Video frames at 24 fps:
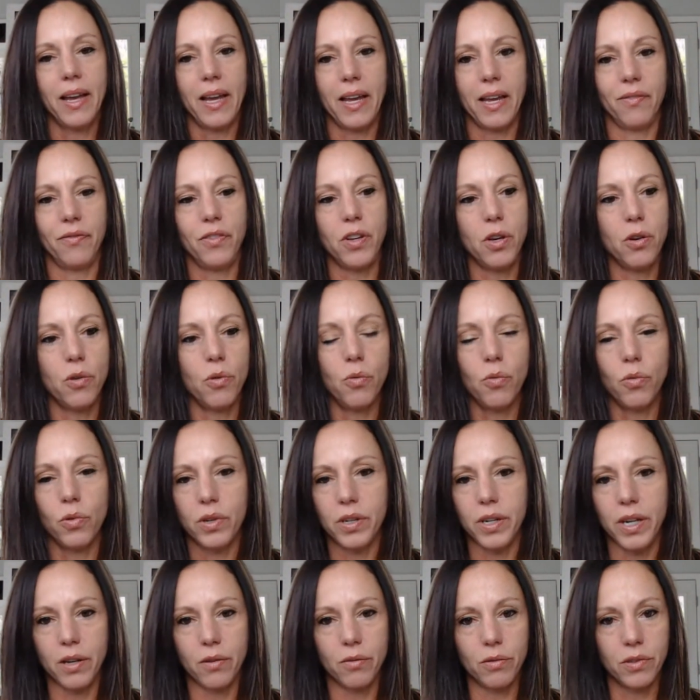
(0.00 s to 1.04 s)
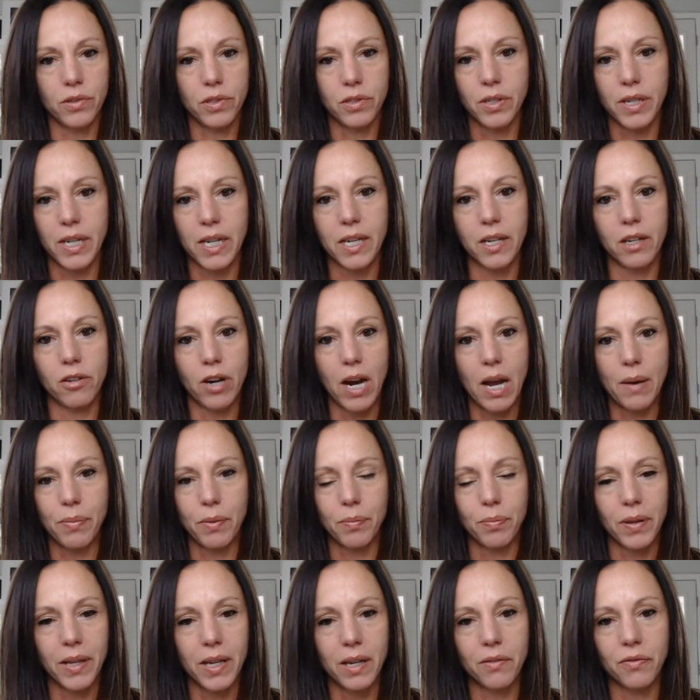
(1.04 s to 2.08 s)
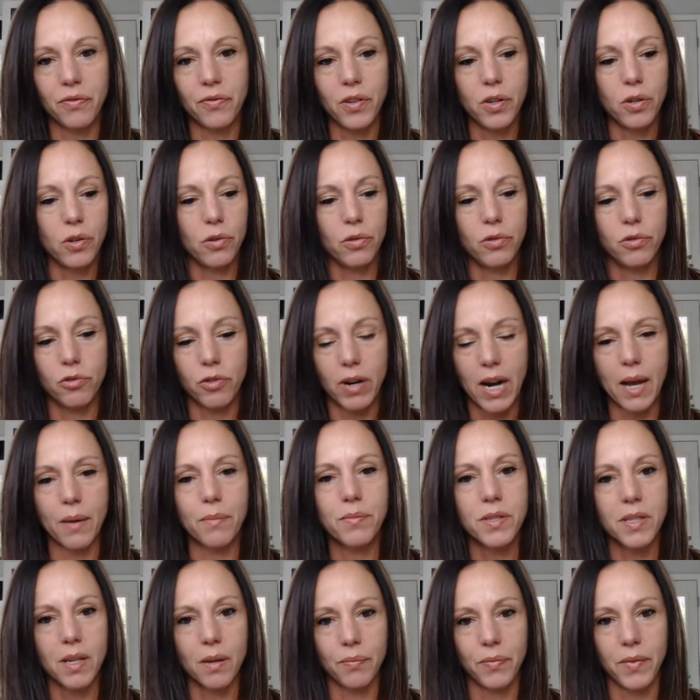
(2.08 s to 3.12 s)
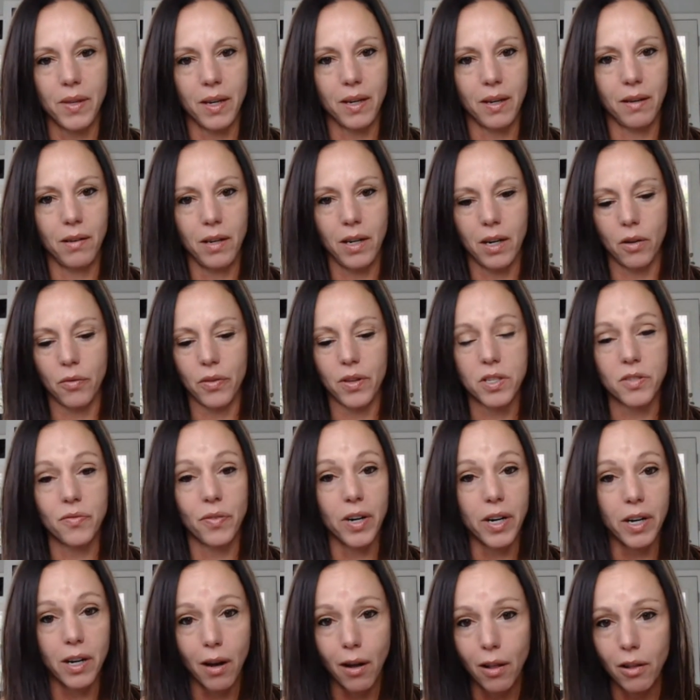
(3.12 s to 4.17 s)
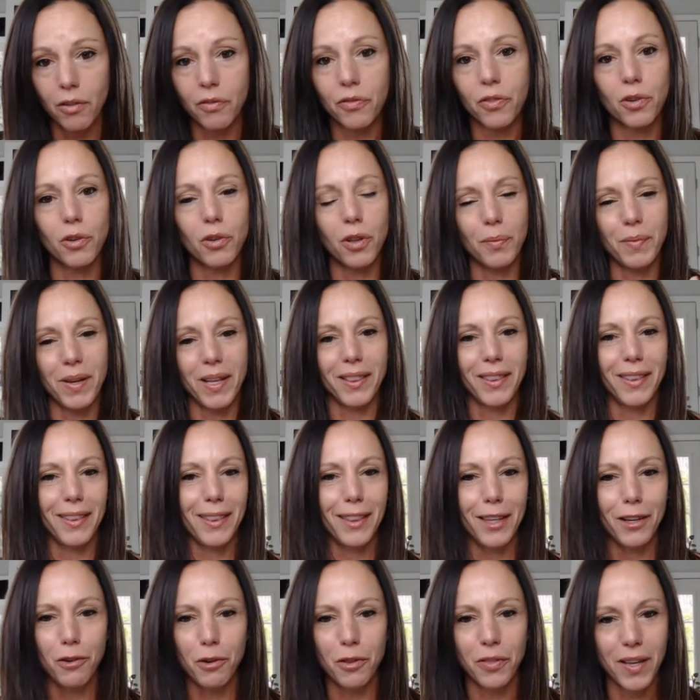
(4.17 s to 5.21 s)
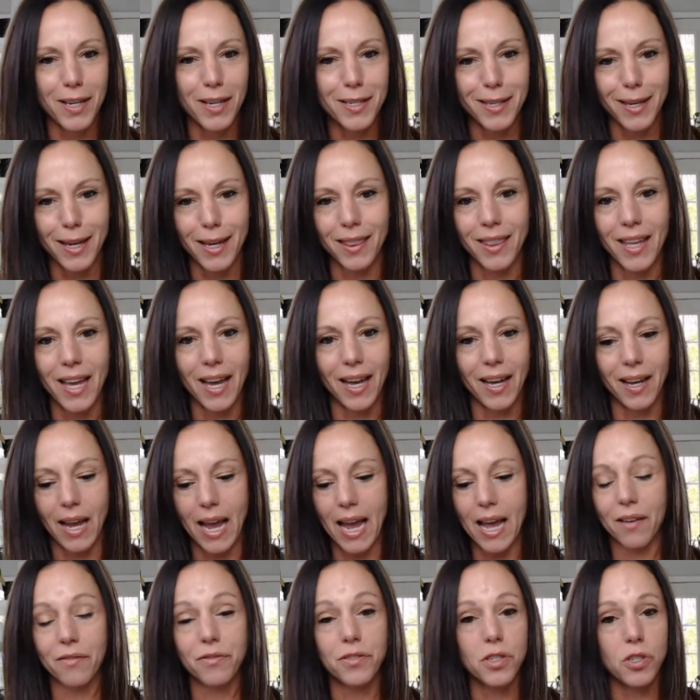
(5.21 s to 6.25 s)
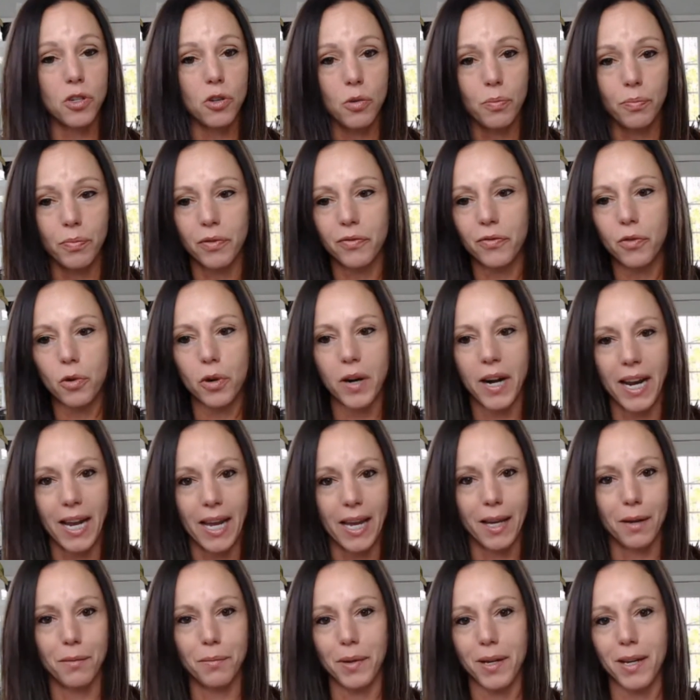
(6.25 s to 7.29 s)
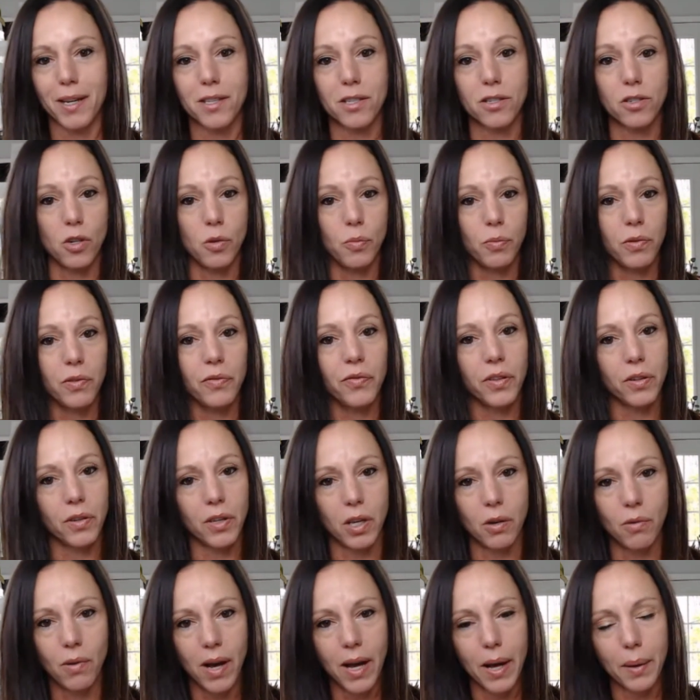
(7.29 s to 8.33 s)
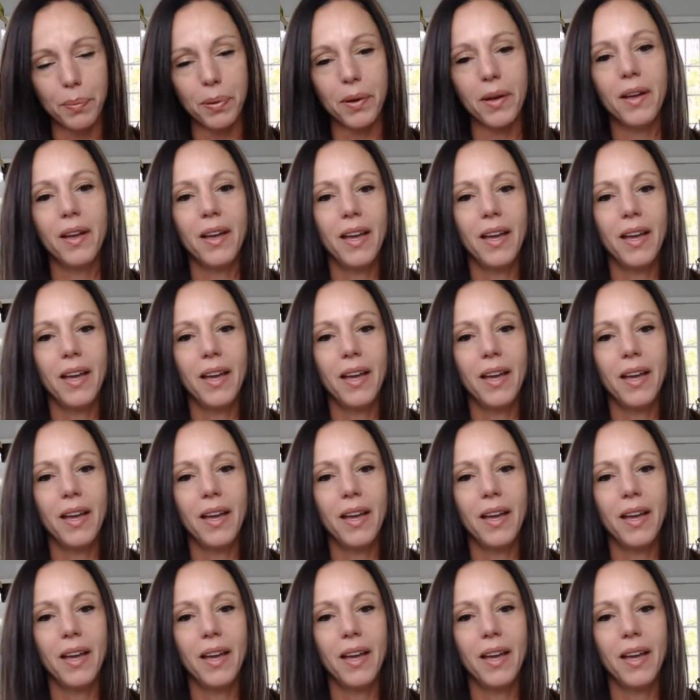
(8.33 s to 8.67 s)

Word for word: if you you know need to grab a plate of food grab something you know that's very colorful i mean little things like that have soup beforehand because soup will fill you up